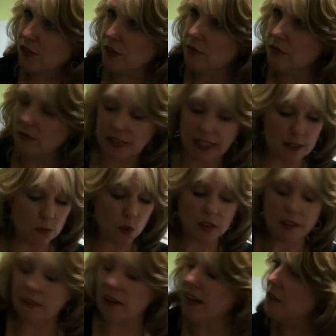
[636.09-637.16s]
to and what
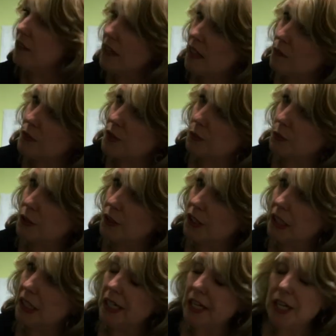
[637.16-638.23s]
their outcomes were.
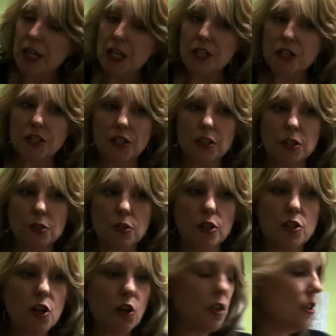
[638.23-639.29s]
So
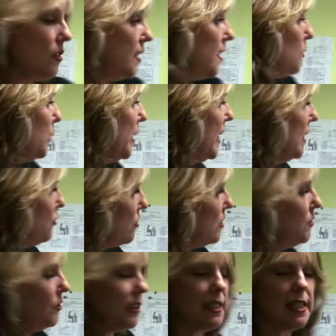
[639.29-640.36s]
not only are we entering
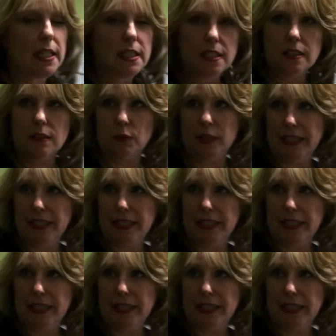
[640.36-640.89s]
all the data that we